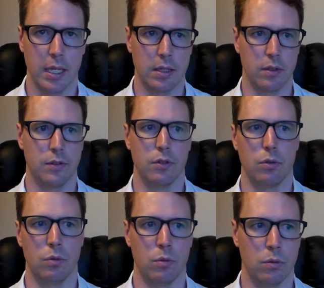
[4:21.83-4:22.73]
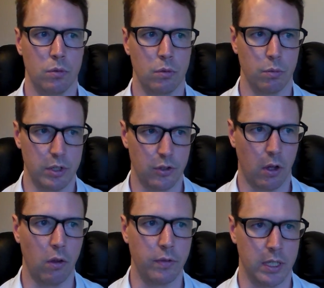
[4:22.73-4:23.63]
into
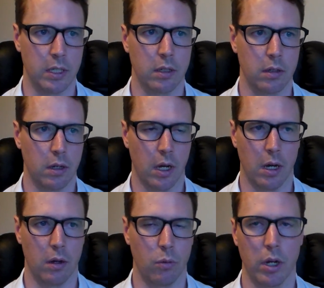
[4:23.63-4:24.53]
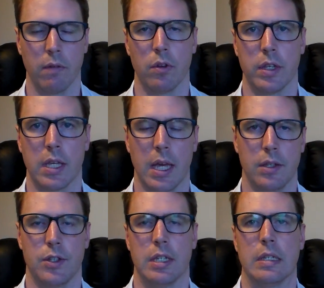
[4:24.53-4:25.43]
resolving uh, whatever the
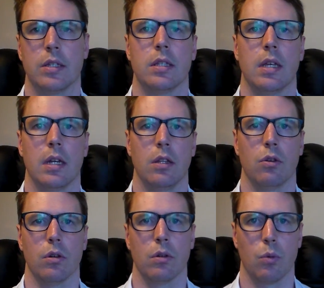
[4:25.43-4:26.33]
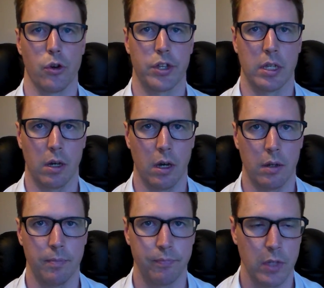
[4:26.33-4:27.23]
case is that you're working on.